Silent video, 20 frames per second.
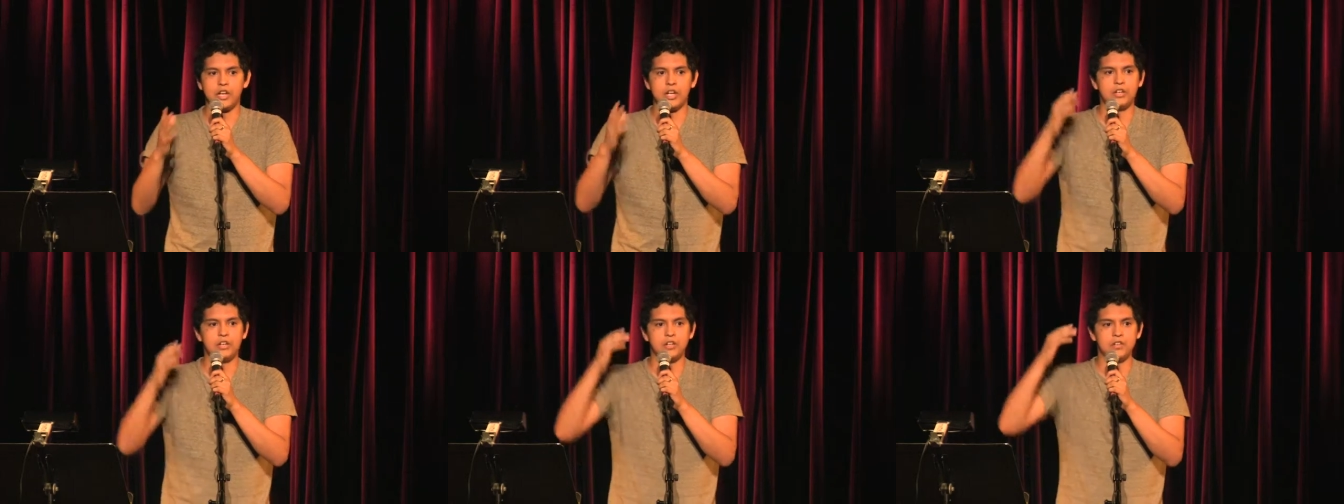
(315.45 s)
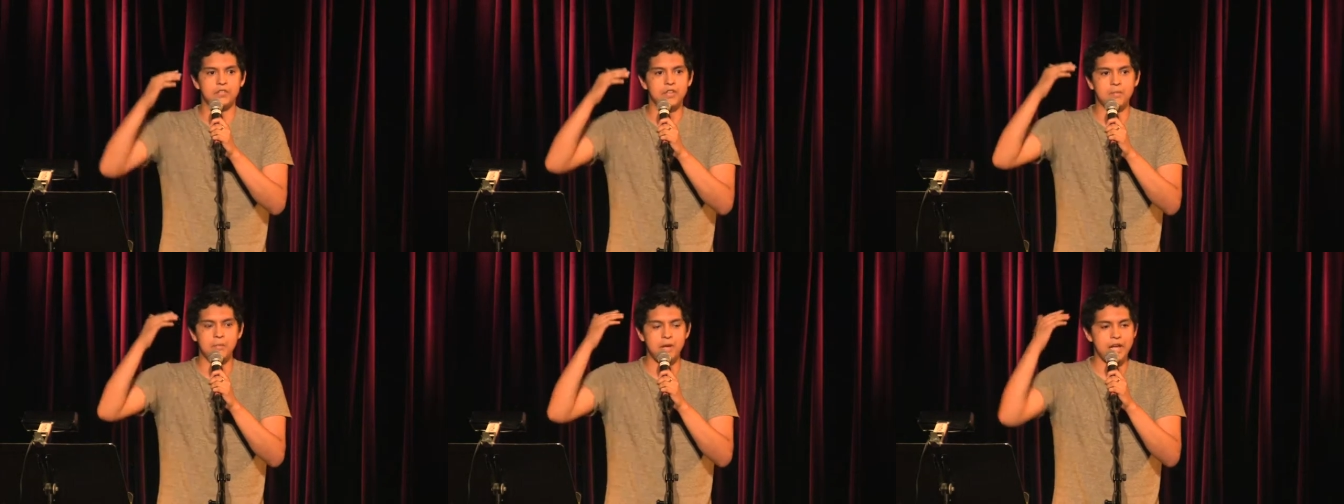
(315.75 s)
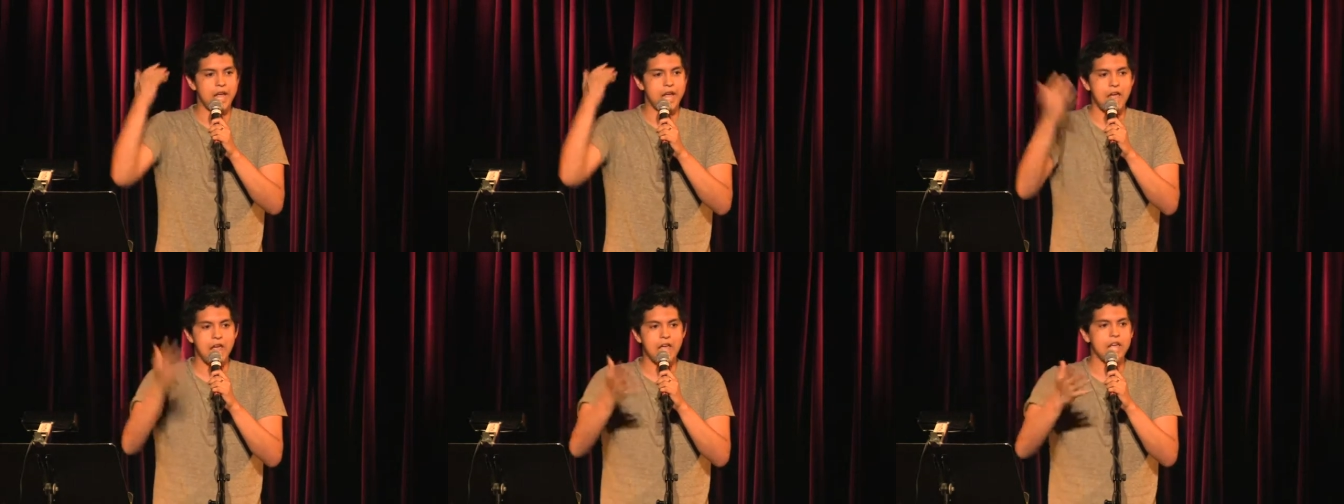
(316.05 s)
that I could have hit
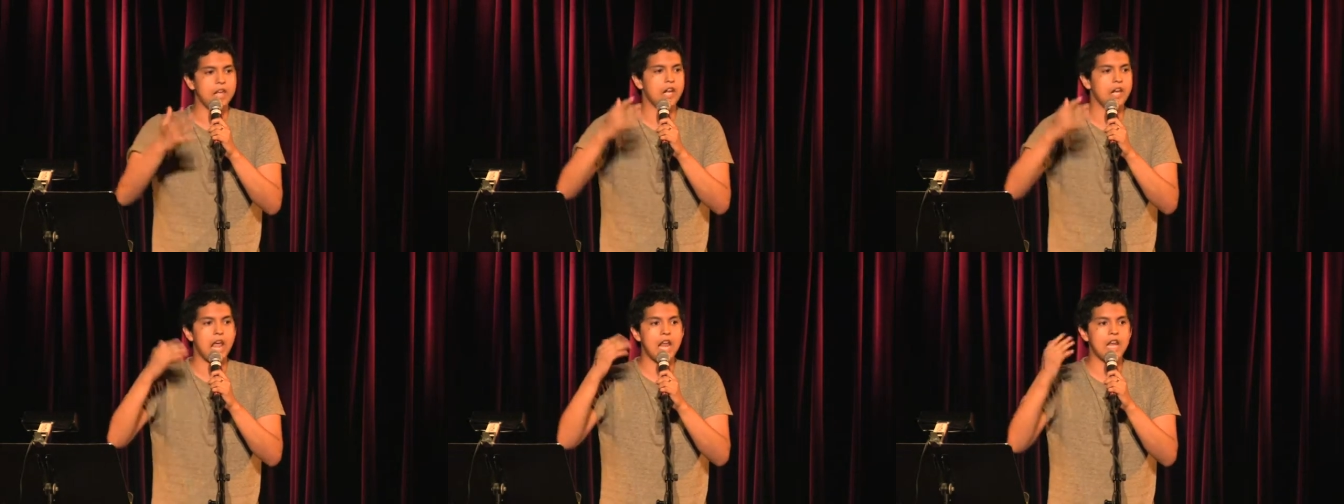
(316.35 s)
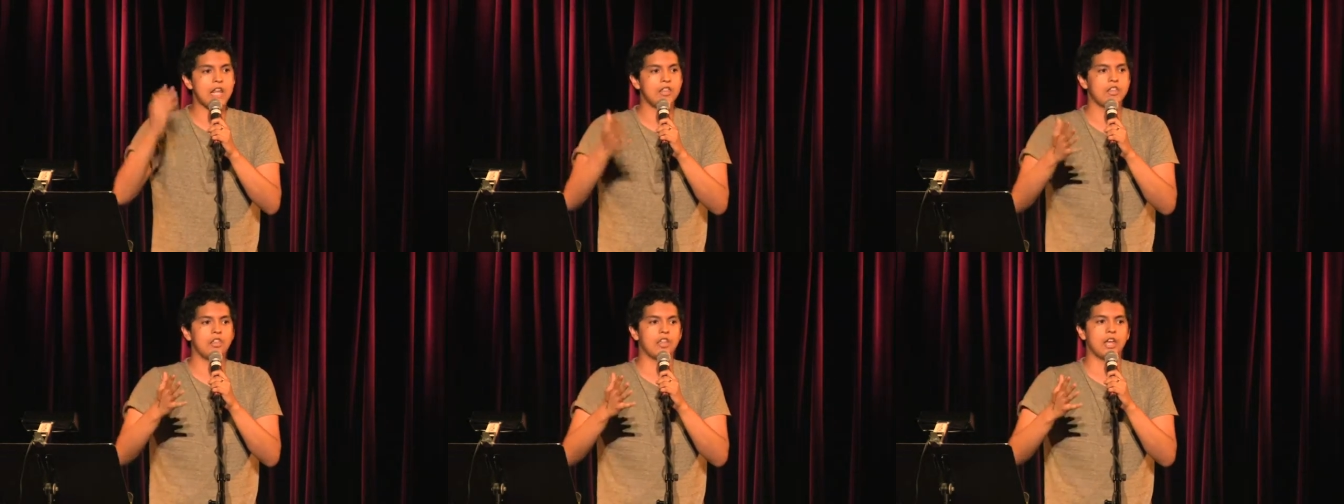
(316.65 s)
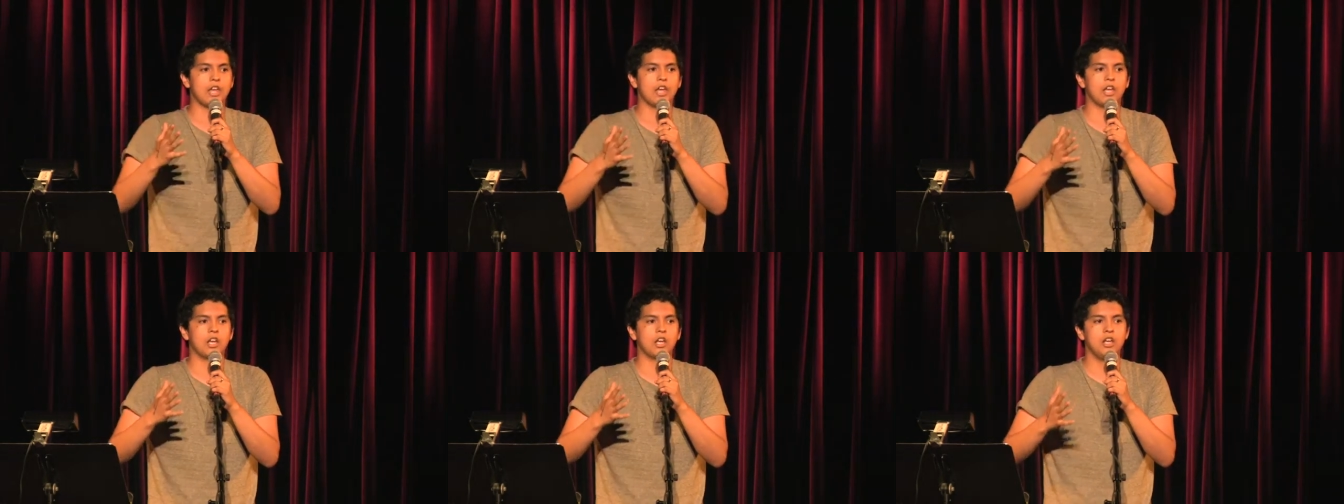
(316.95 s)
my head,
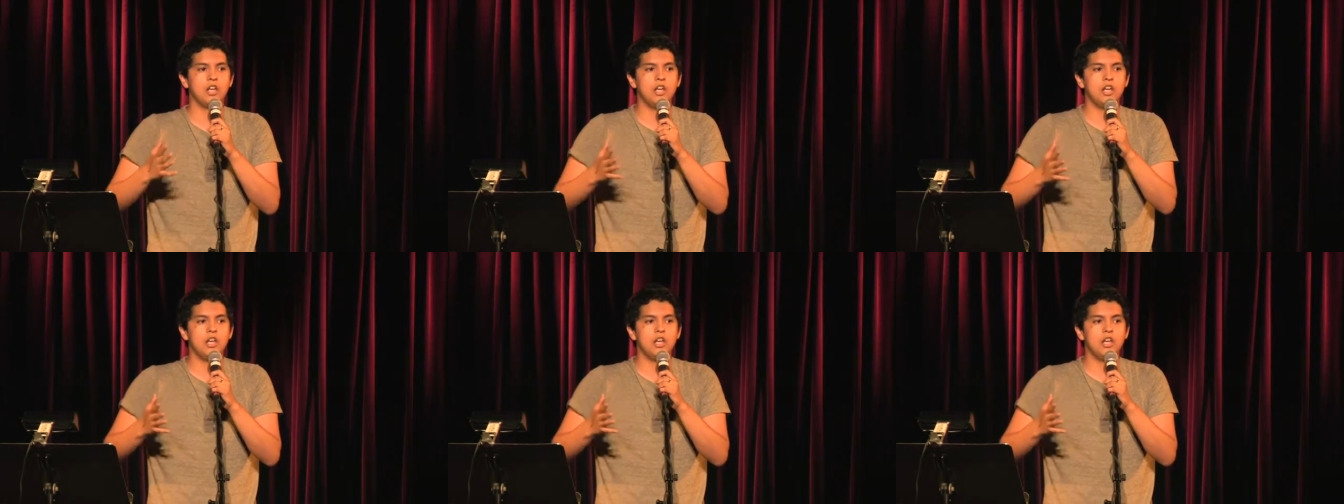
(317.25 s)
anything.